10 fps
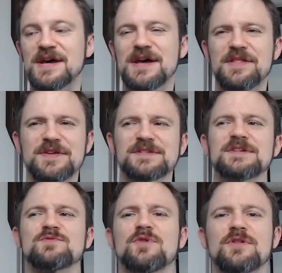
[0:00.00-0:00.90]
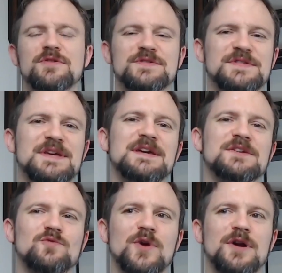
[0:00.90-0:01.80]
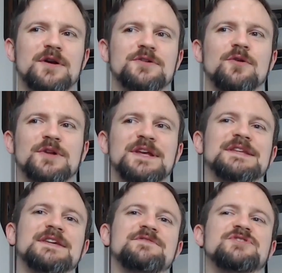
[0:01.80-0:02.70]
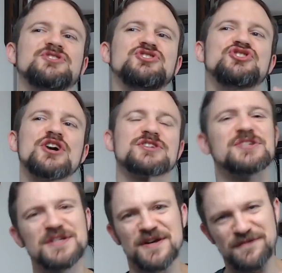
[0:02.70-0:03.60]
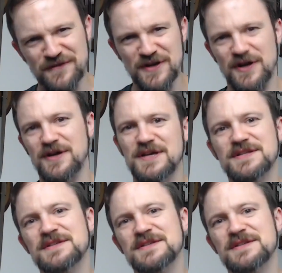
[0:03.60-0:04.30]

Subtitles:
this is one of those things where Tolkien leaves just enough nuggets